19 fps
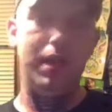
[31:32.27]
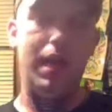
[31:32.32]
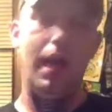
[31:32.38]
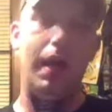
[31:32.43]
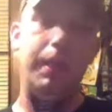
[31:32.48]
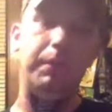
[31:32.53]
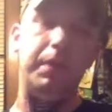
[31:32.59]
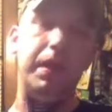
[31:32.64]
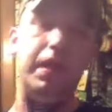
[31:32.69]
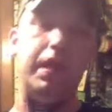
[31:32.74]

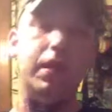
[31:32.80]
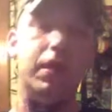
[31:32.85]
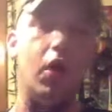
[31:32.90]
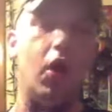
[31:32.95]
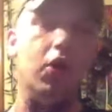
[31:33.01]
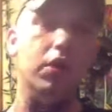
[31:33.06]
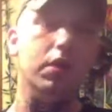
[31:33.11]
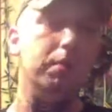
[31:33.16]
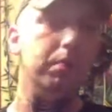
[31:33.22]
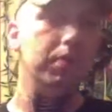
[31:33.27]
happen and
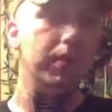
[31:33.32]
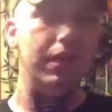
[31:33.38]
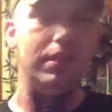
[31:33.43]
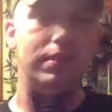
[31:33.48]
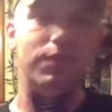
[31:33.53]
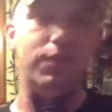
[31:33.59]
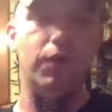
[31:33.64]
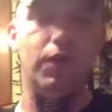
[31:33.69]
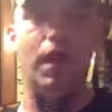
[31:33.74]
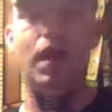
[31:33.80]
called the
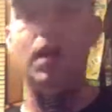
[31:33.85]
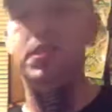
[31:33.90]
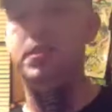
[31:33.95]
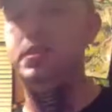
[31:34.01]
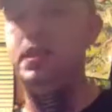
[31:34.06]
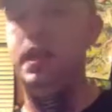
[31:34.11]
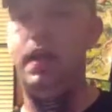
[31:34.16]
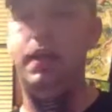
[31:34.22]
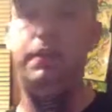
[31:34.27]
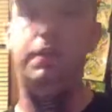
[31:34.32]
police for our
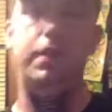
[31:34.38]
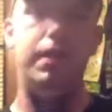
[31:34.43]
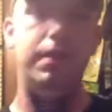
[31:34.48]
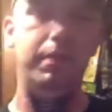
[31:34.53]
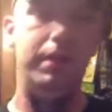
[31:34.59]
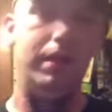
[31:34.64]
safety,